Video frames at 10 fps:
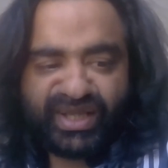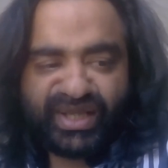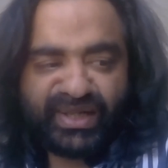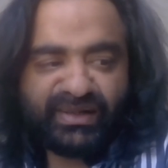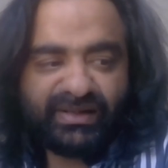
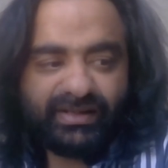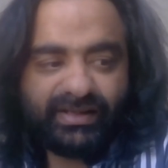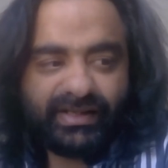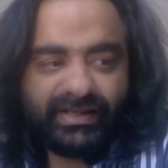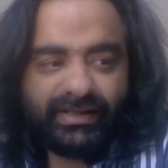and
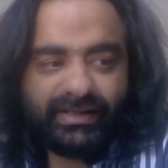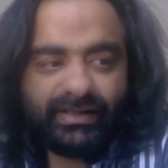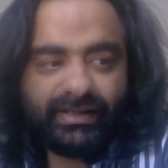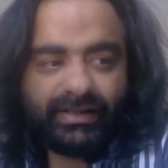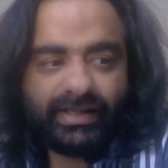
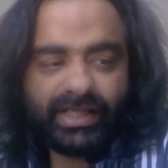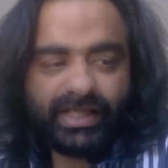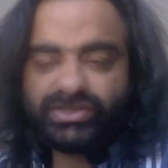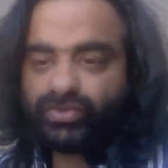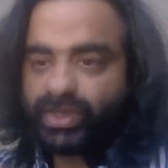
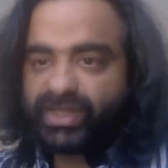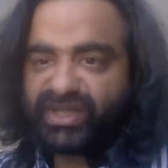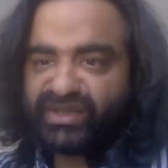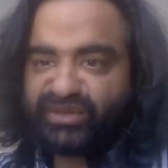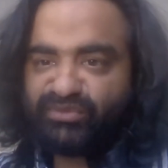
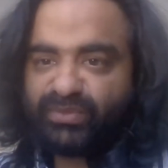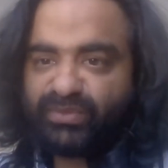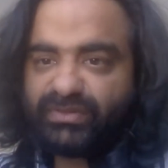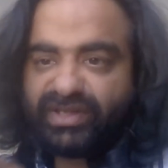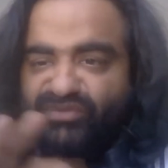educating
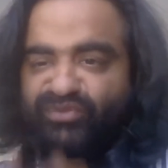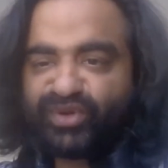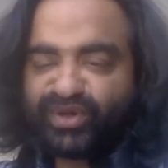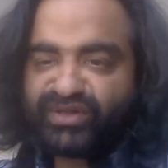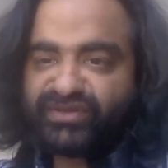them the
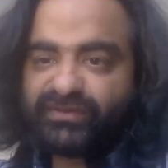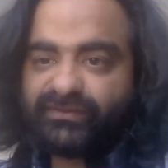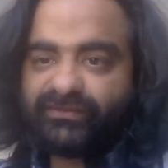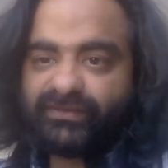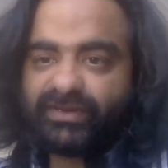importance
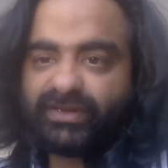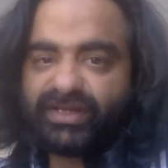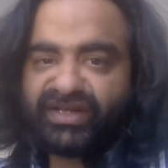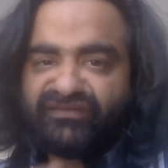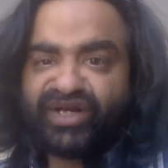of
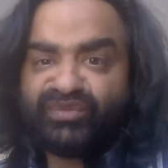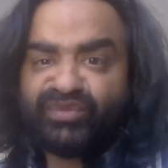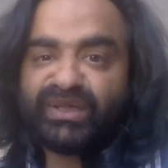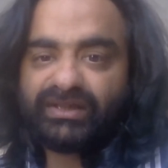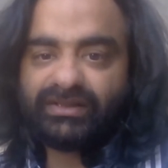
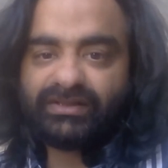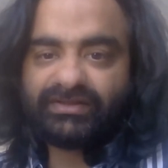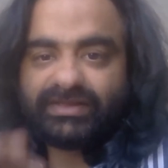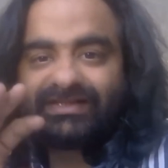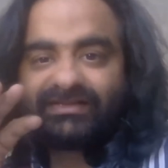environment.
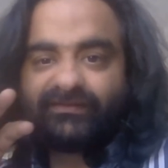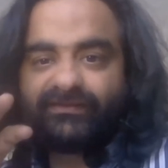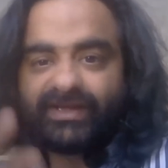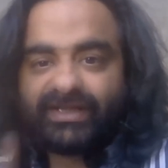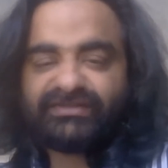So that's the
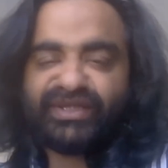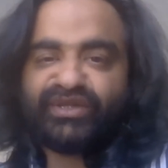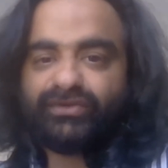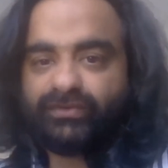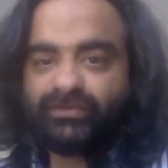first
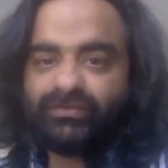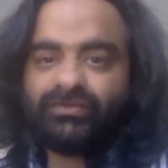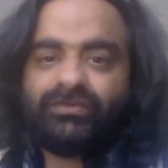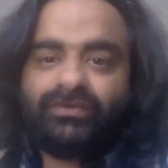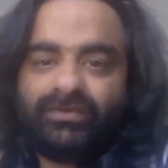thing to do.
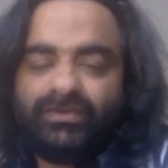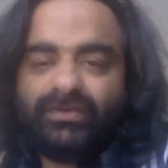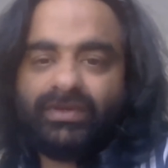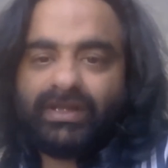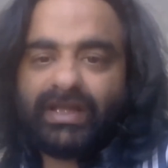
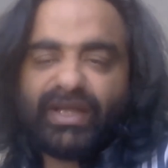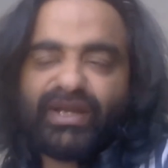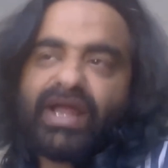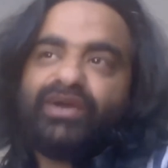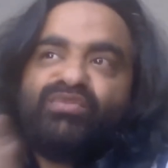
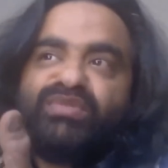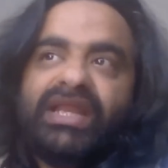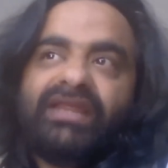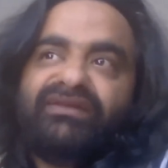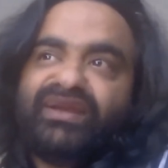I don't
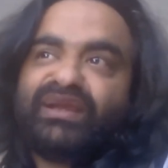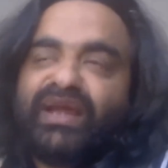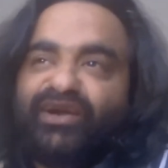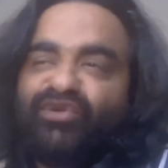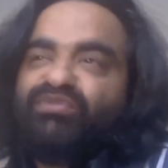believe
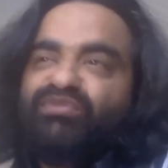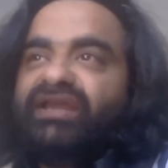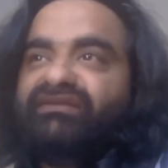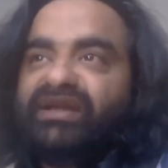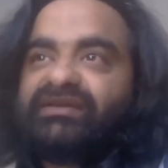
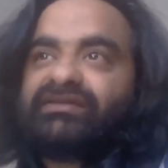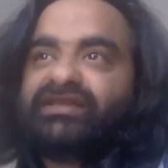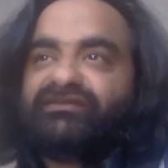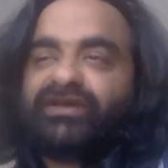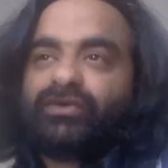in a
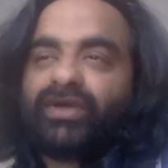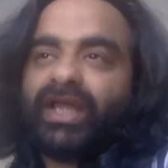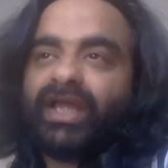system where